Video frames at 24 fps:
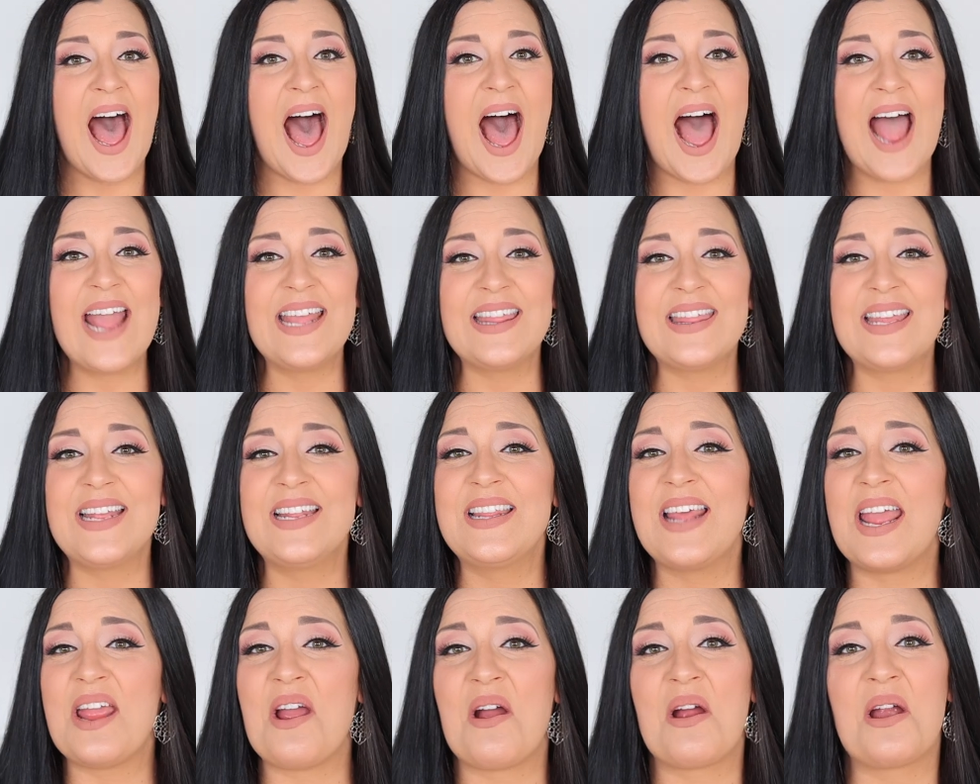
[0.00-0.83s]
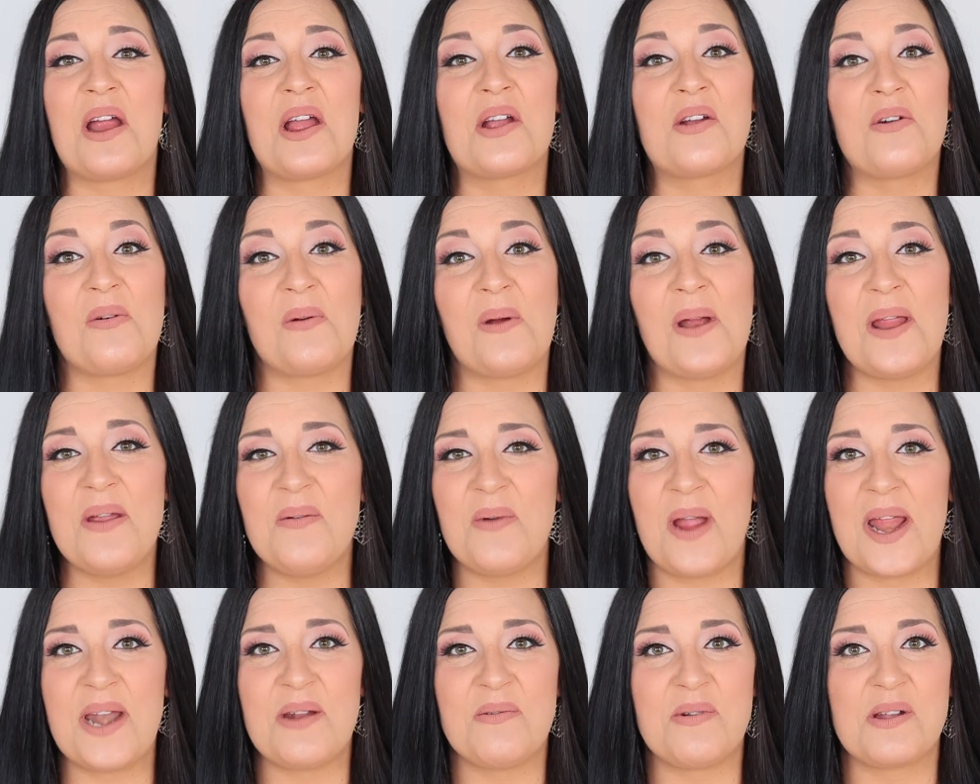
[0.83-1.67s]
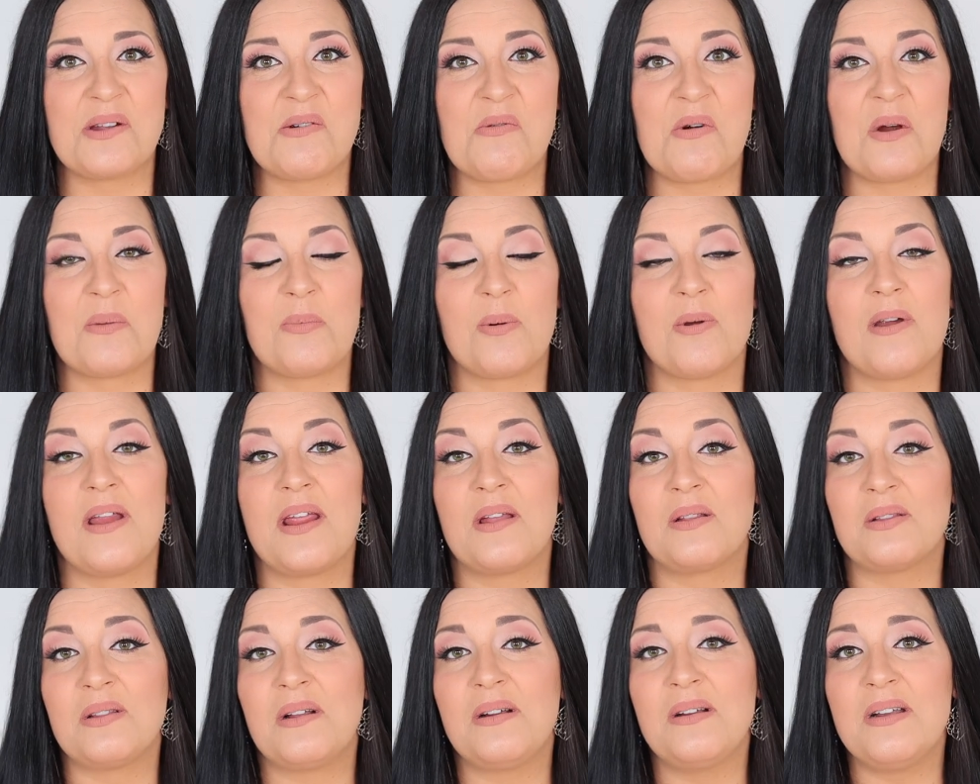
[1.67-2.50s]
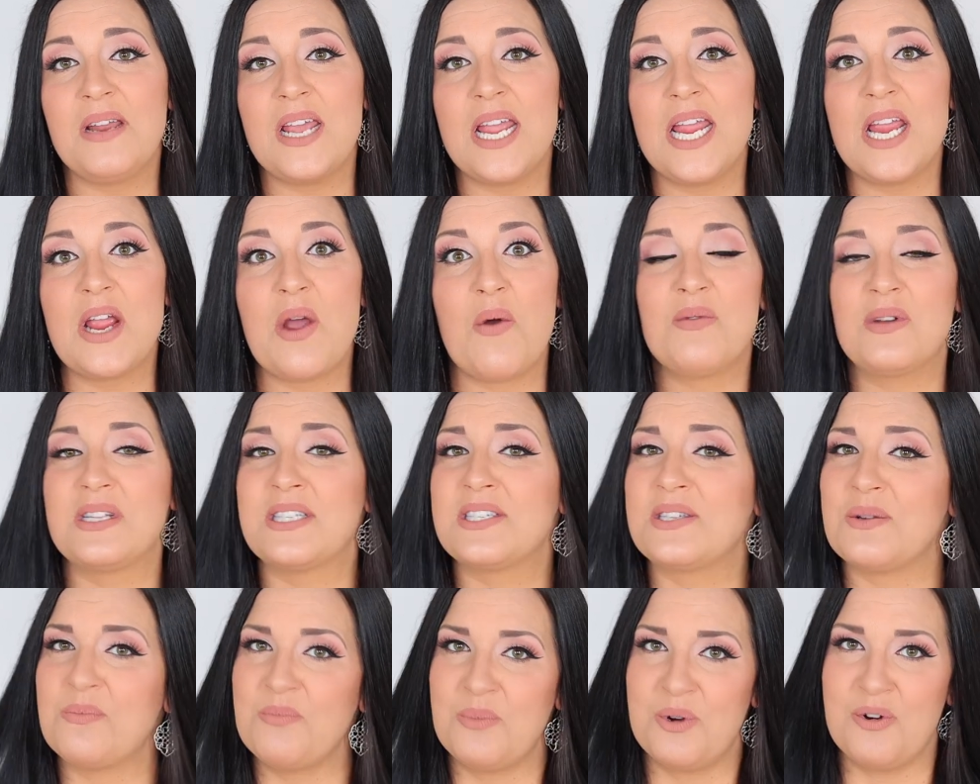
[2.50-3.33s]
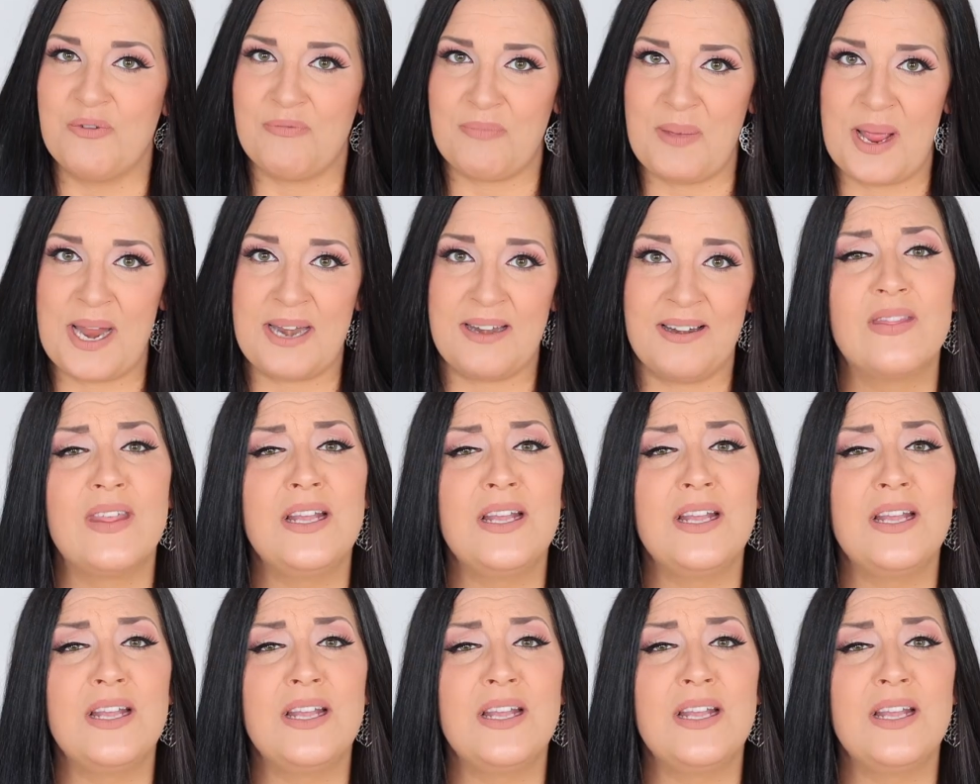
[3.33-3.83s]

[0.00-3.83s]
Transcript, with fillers: I think they are a great way to incorporate learning with some movement.